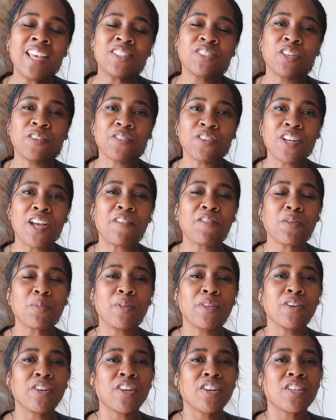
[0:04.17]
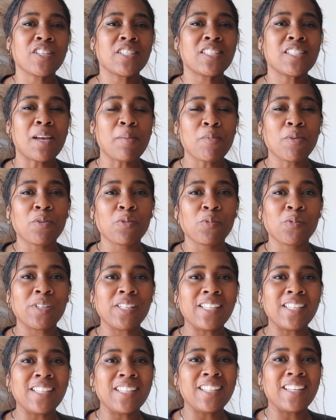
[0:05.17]
So if you're not familiar,
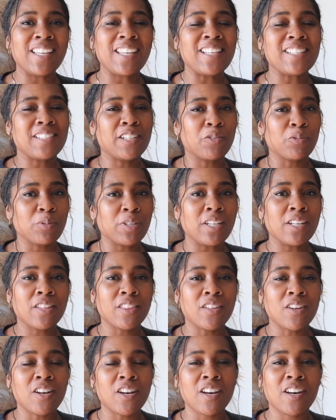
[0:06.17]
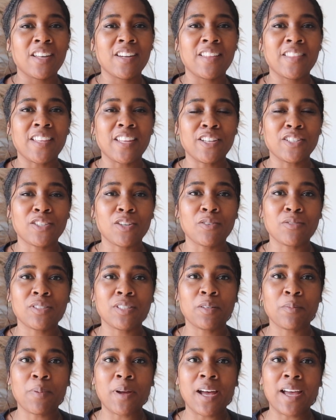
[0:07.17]
Summerween is a readathon that is
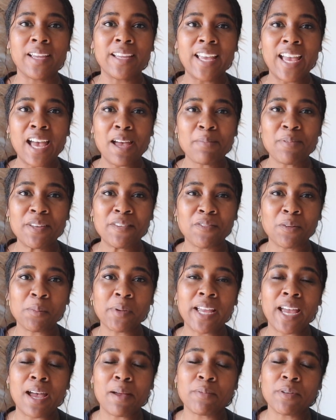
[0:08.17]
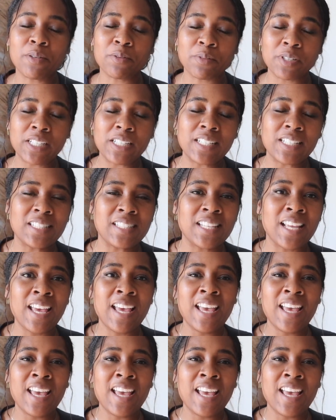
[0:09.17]
hosted by Gabby from Gabby Reads.